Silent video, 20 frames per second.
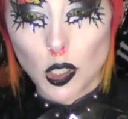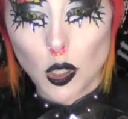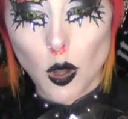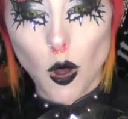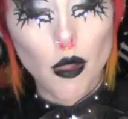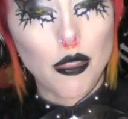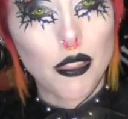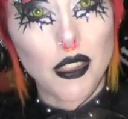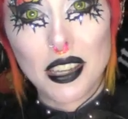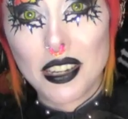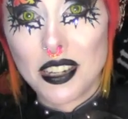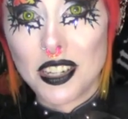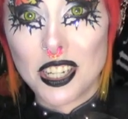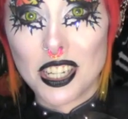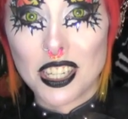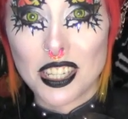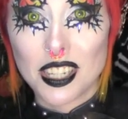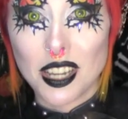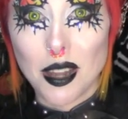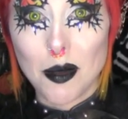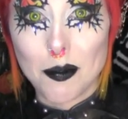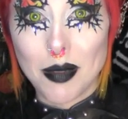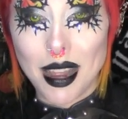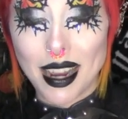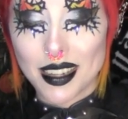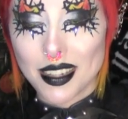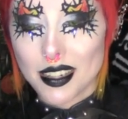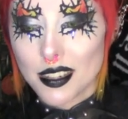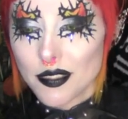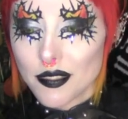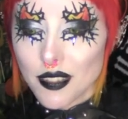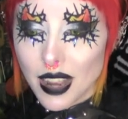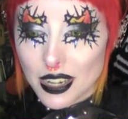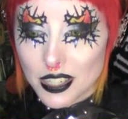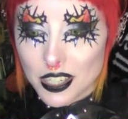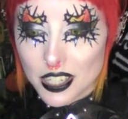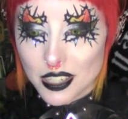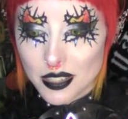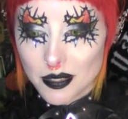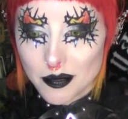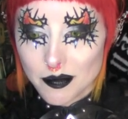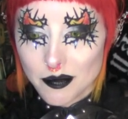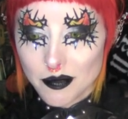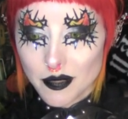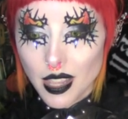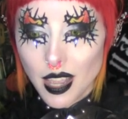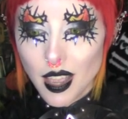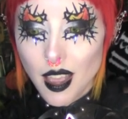Goth had just come back into fashion.